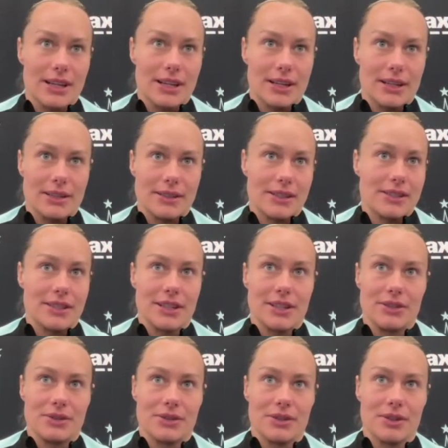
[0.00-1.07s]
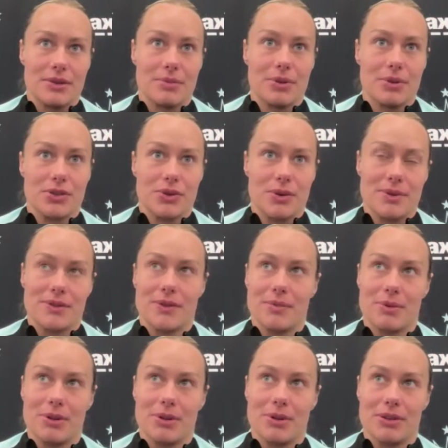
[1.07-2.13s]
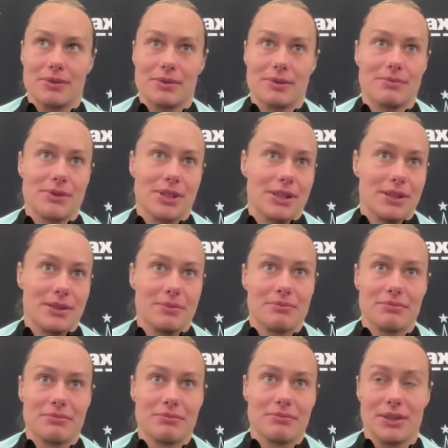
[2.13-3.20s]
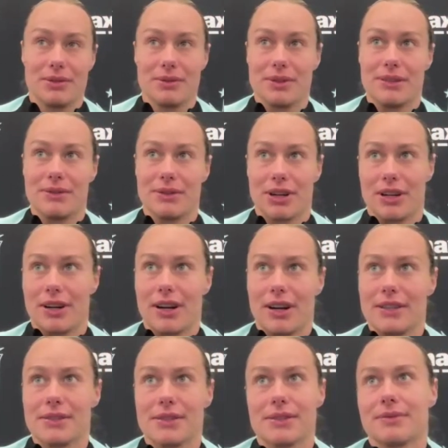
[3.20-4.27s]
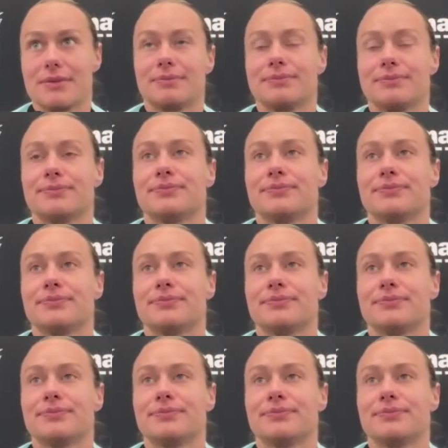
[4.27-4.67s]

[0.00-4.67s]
and continue to push women's football to, even greater heights.